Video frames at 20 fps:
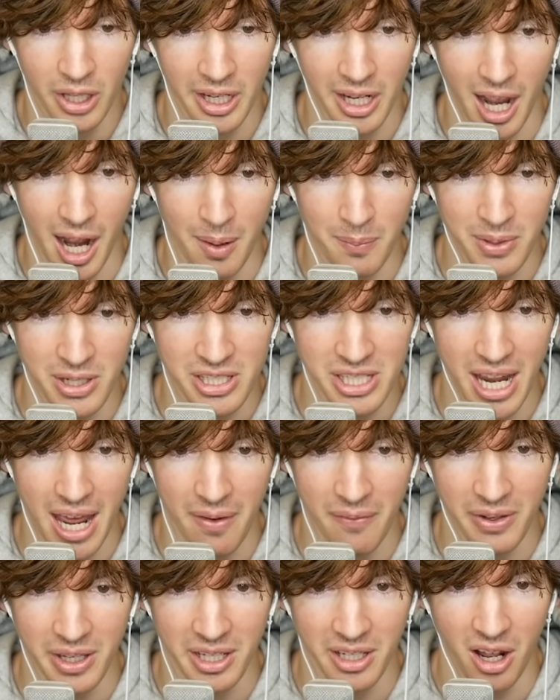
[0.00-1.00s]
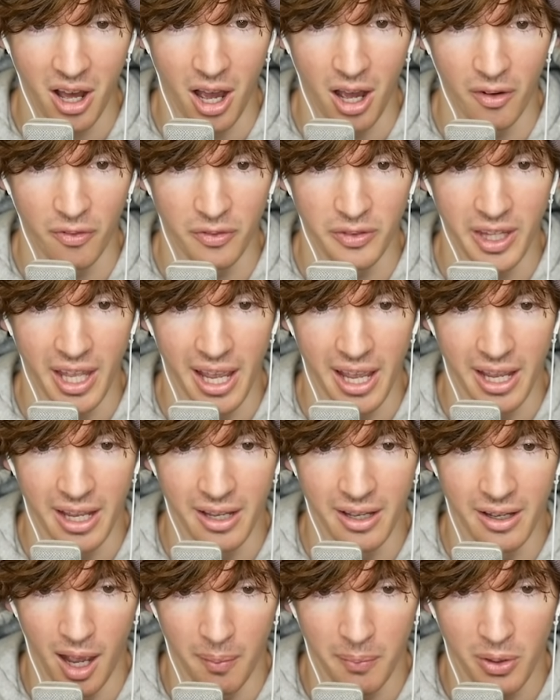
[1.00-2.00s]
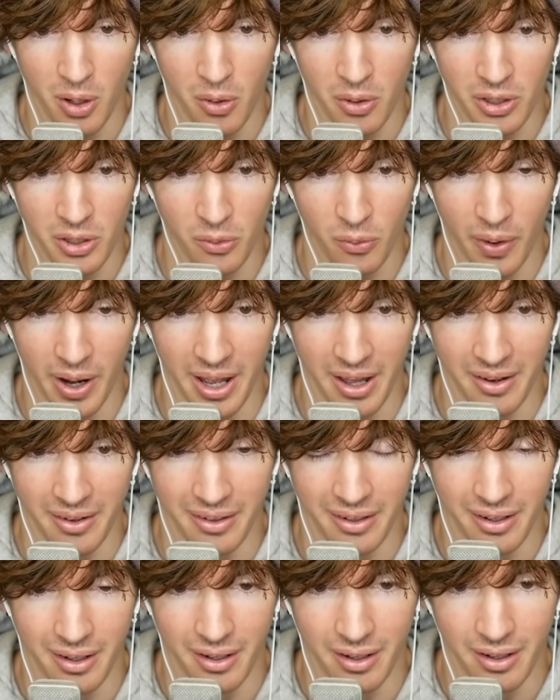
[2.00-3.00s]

Like, I'm just having an off day. I'm going around.